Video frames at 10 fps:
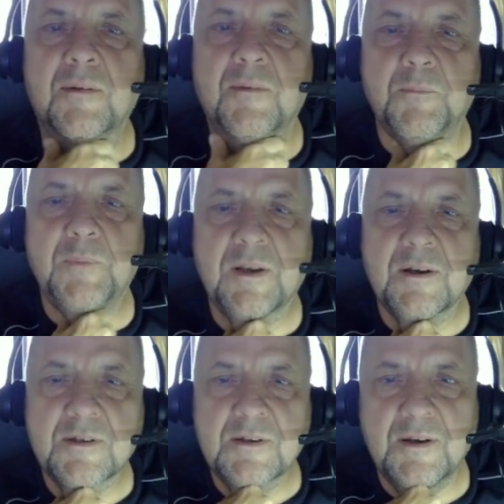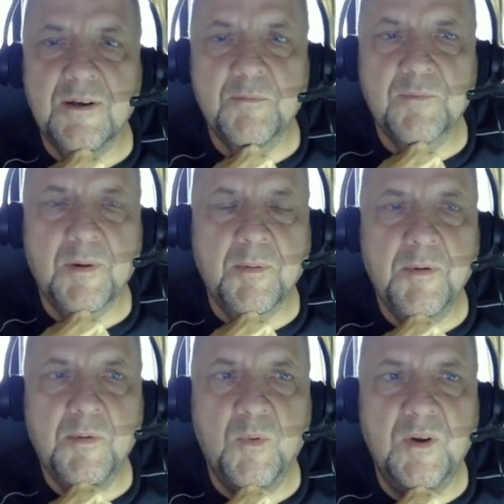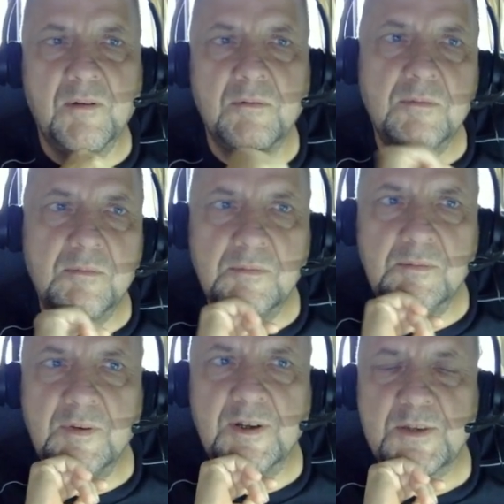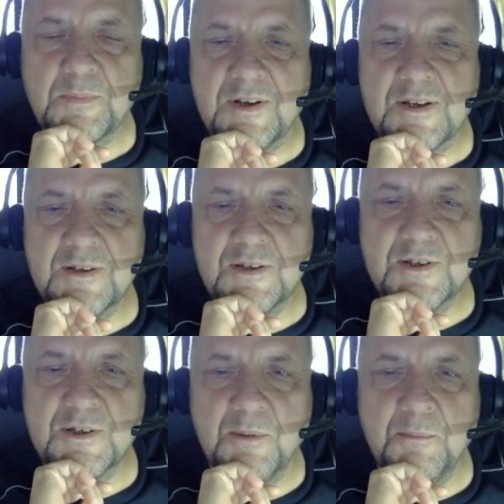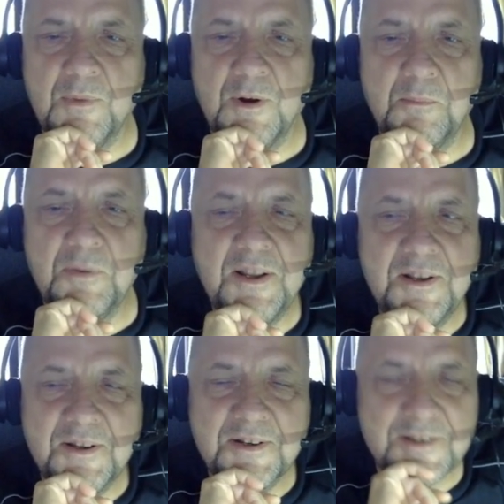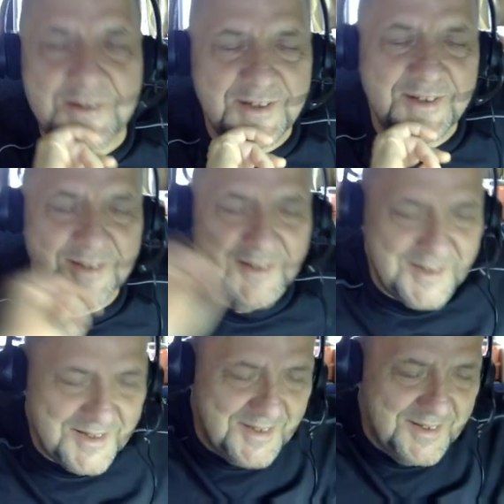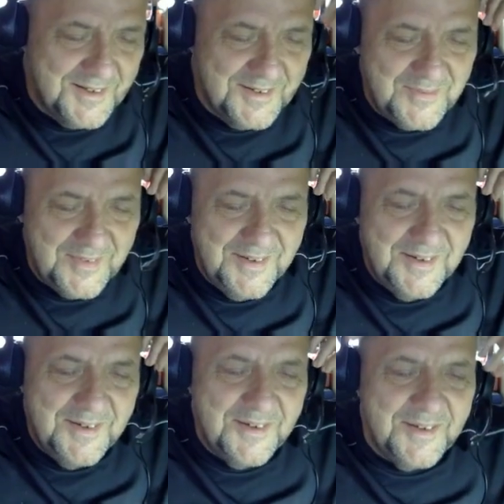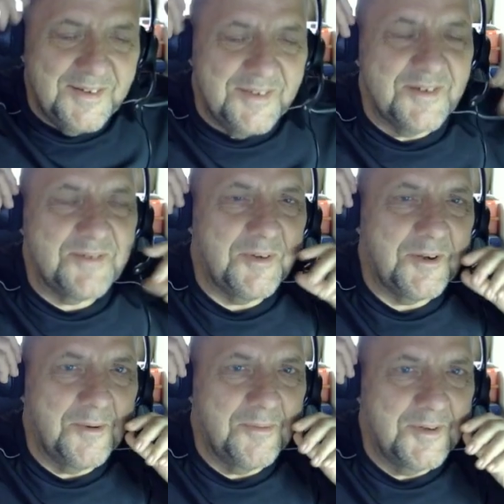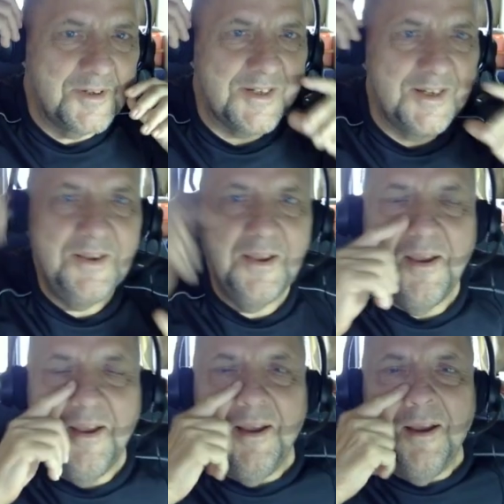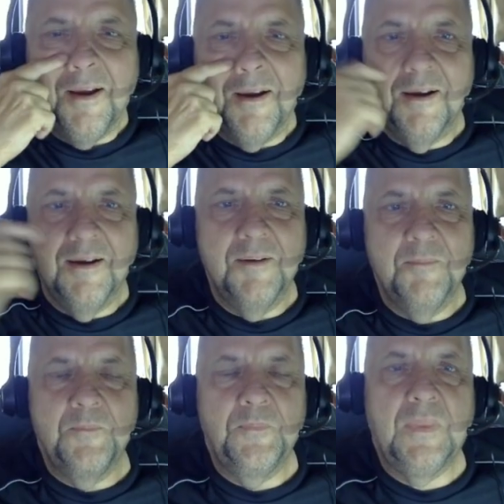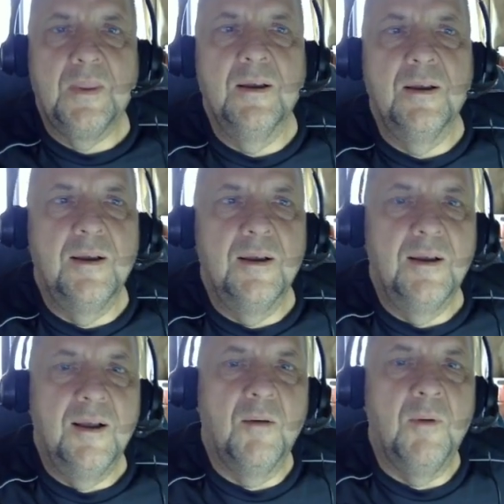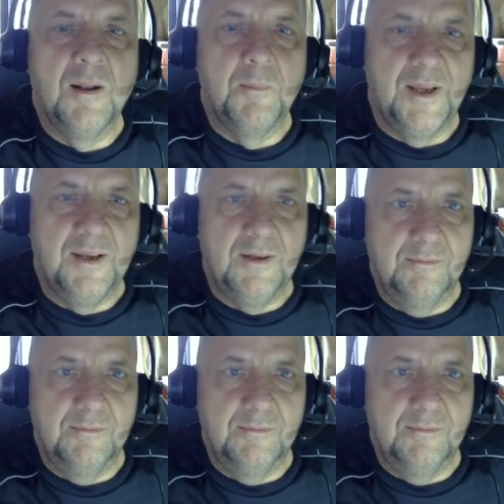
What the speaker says: because I probably will express some opinions in this video. We'll see. A while back,